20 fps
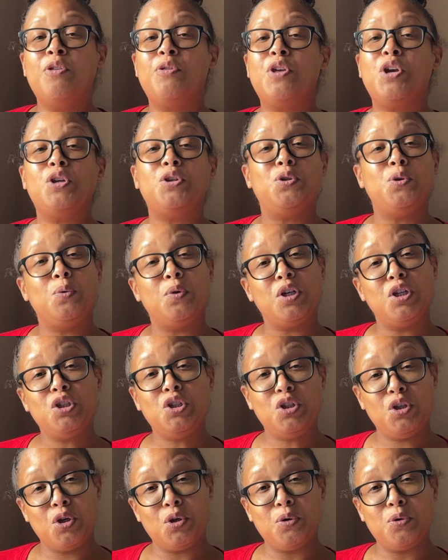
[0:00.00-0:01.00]
that you
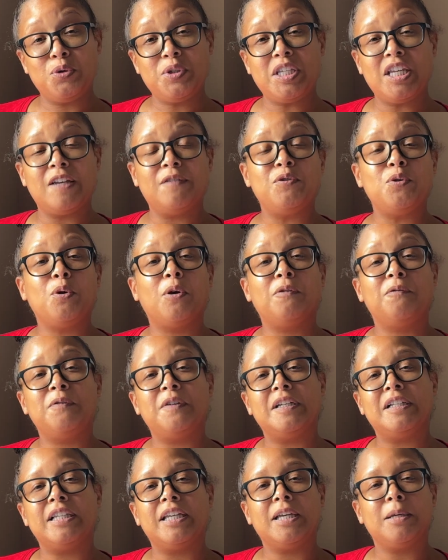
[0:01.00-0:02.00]
can use if you are
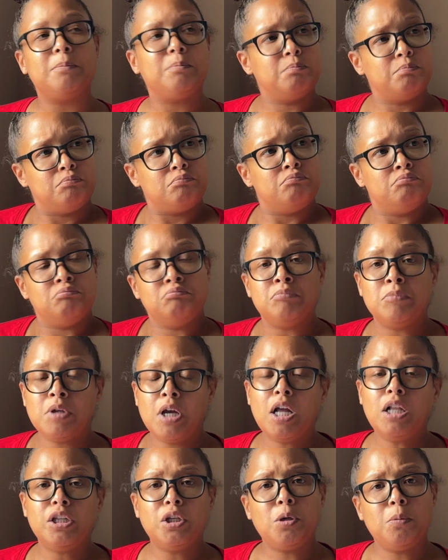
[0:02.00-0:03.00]
feeling
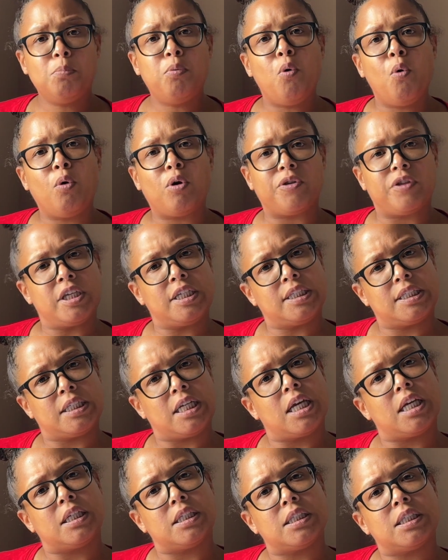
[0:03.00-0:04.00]
a little poor these
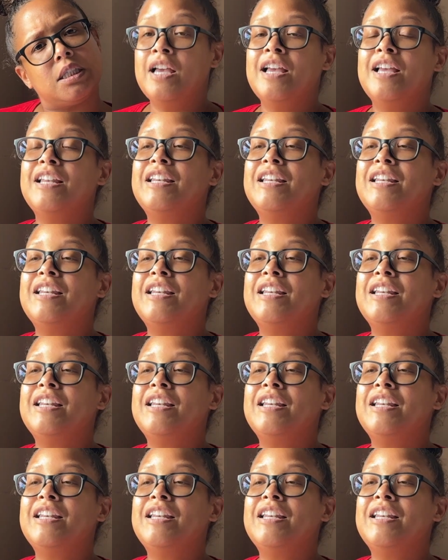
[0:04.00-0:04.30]
days.